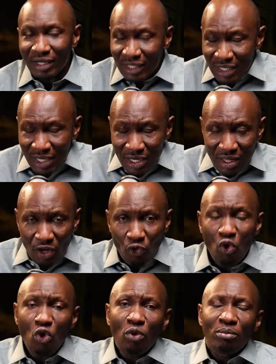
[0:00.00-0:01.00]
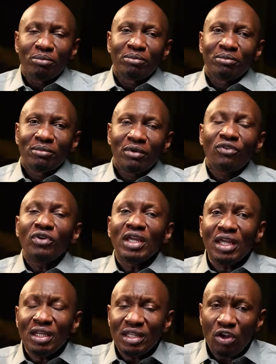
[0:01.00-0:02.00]
Read the room.
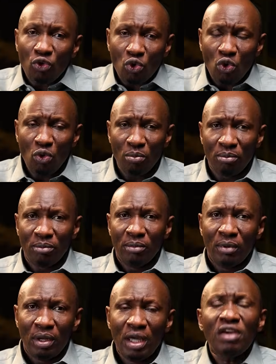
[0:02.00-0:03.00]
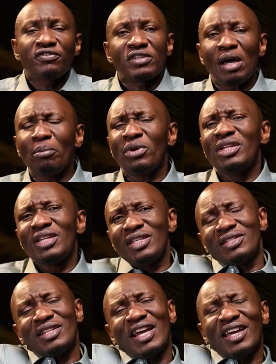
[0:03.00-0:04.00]
Read the room. If somebody
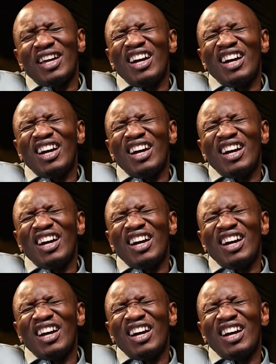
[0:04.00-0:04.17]
is like,